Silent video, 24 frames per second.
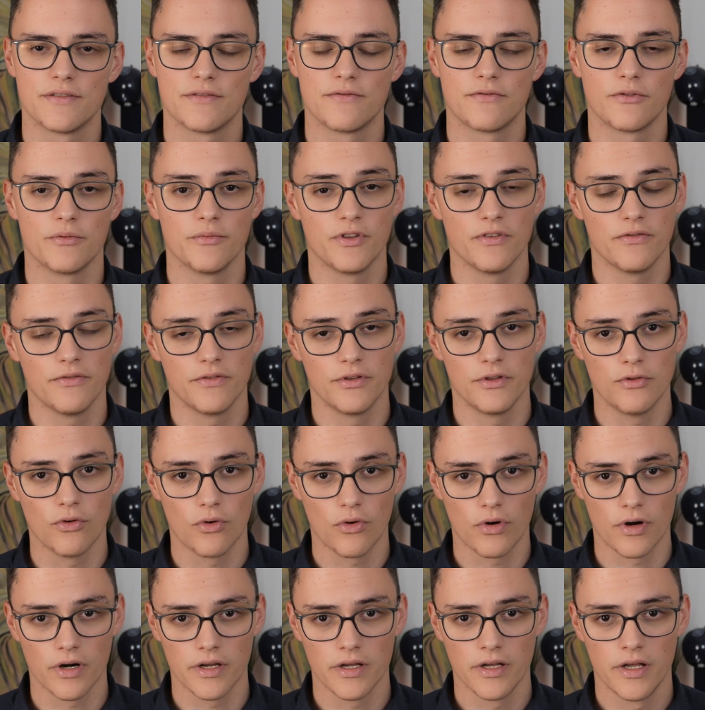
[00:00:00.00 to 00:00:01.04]
from the
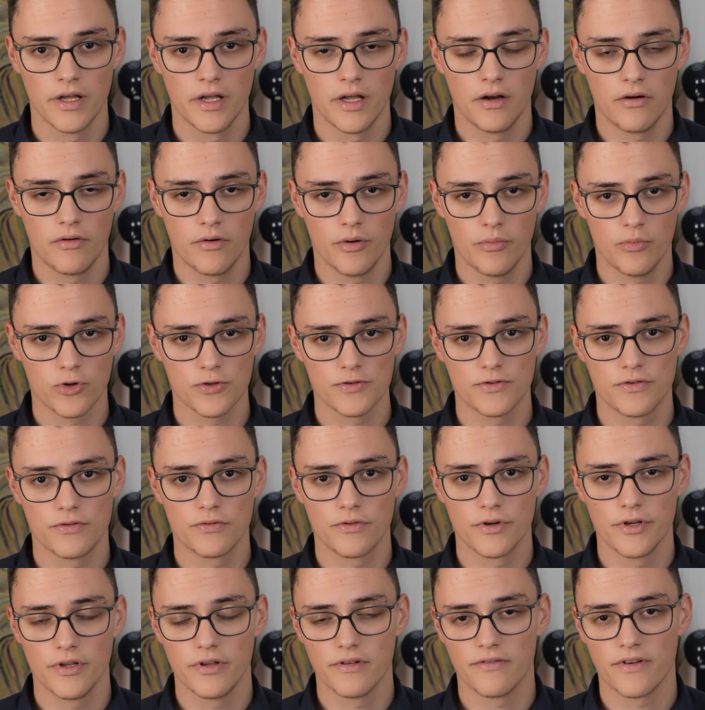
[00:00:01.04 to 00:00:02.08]
Fedora
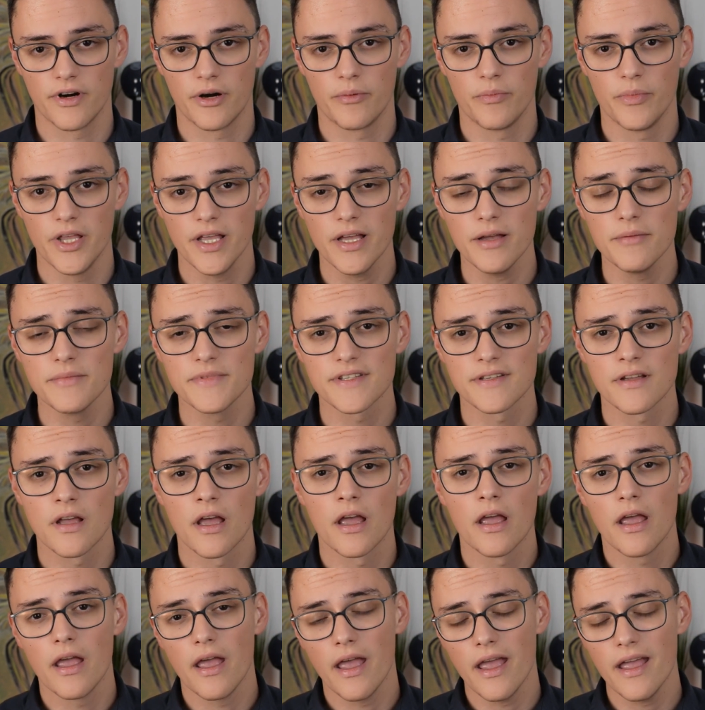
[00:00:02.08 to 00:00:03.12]
repository of RPMs,
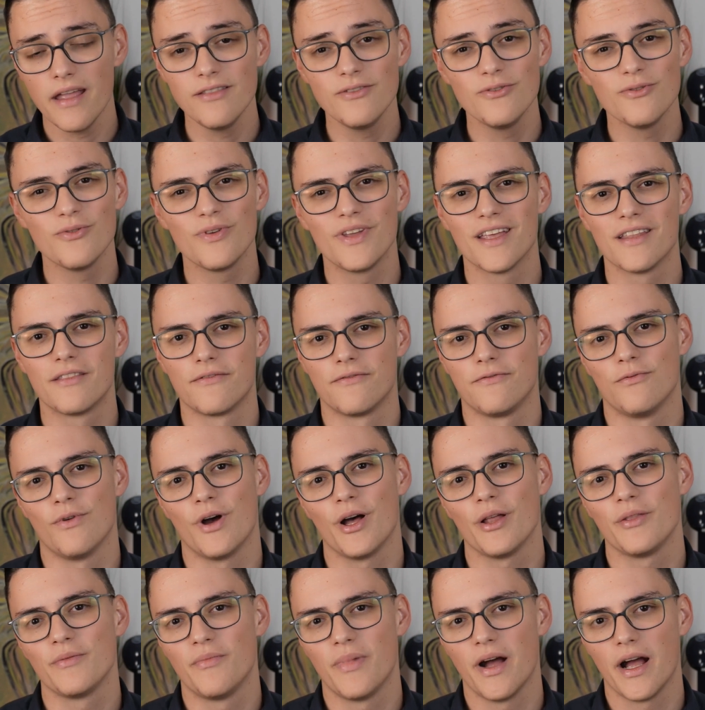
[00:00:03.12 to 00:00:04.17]
and you get
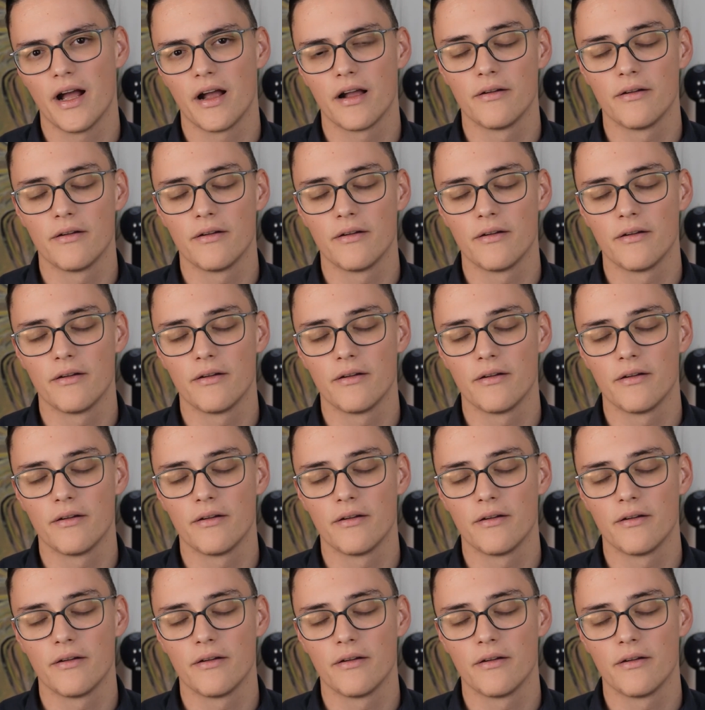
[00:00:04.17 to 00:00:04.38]
flatpack